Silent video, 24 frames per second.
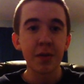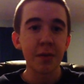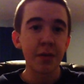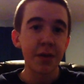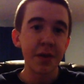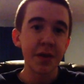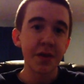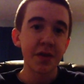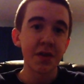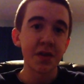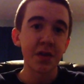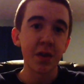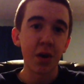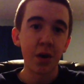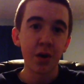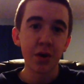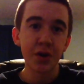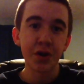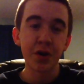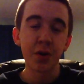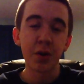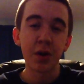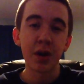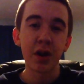This is
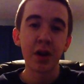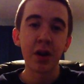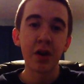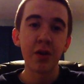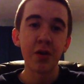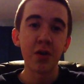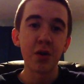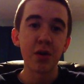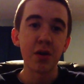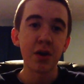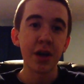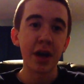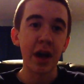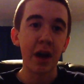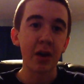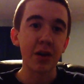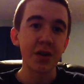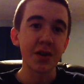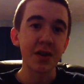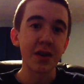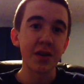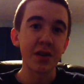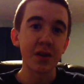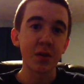also another
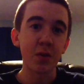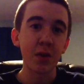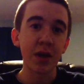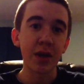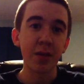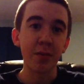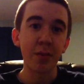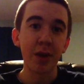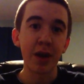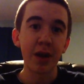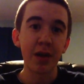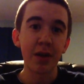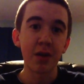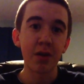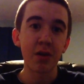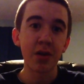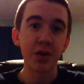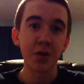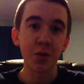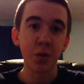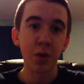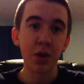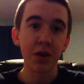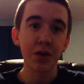Galaxy S3 competitor
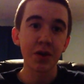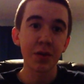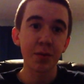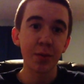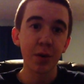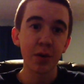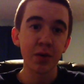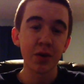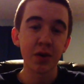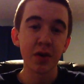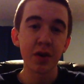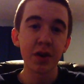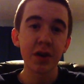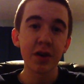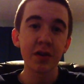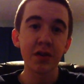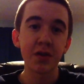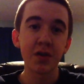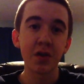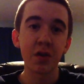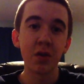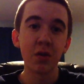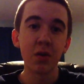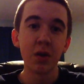as well, supposedly,
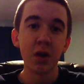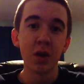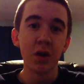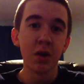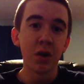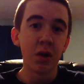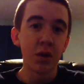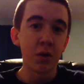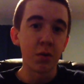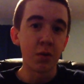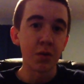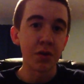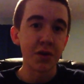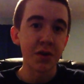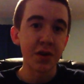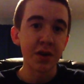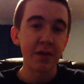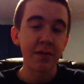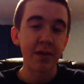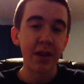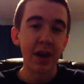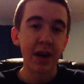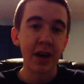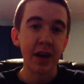so we'll see
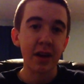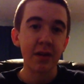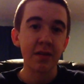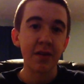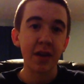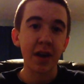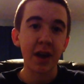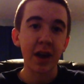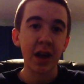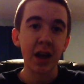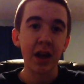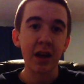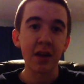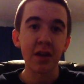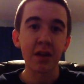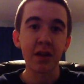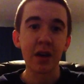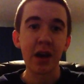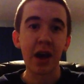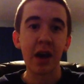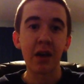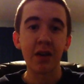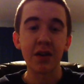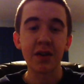if that can take any of the
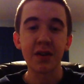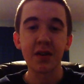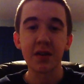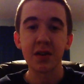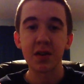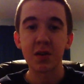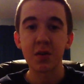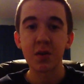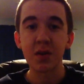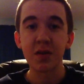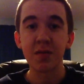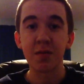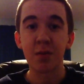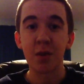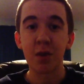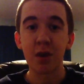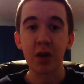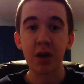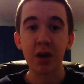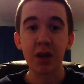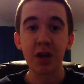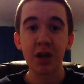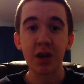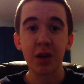Galaxy S3's
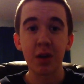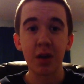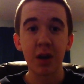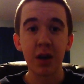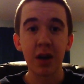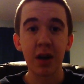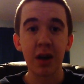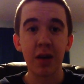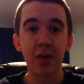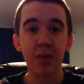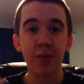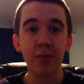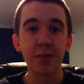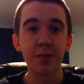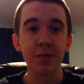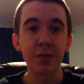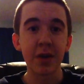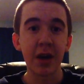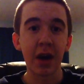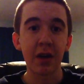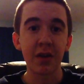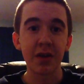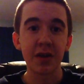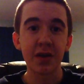market share right now.
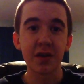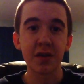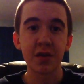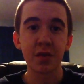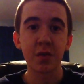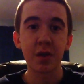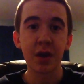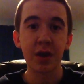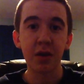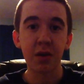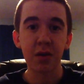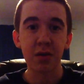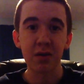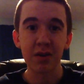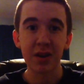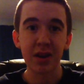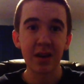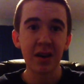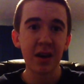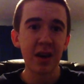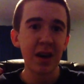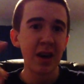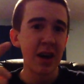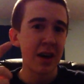Galaxy S3
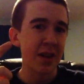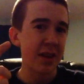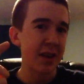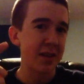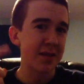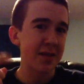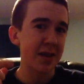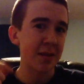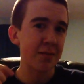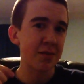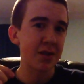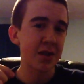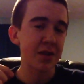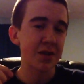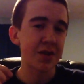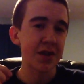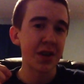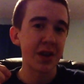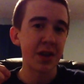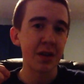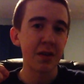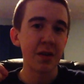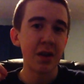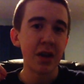currently, I think Samsung
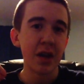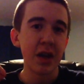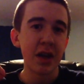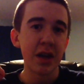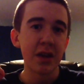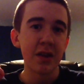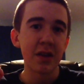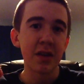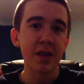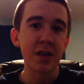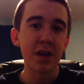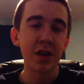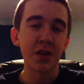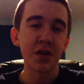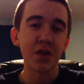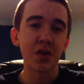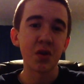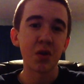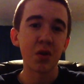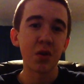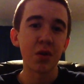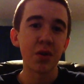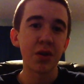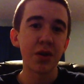said that they'd
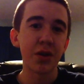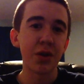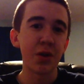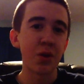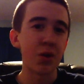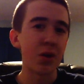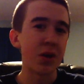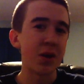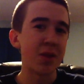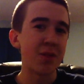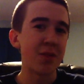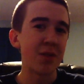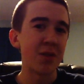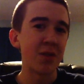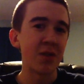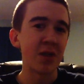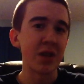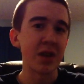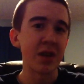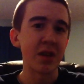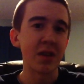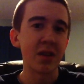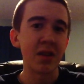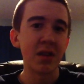sold 30
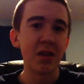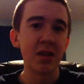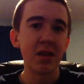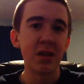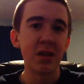million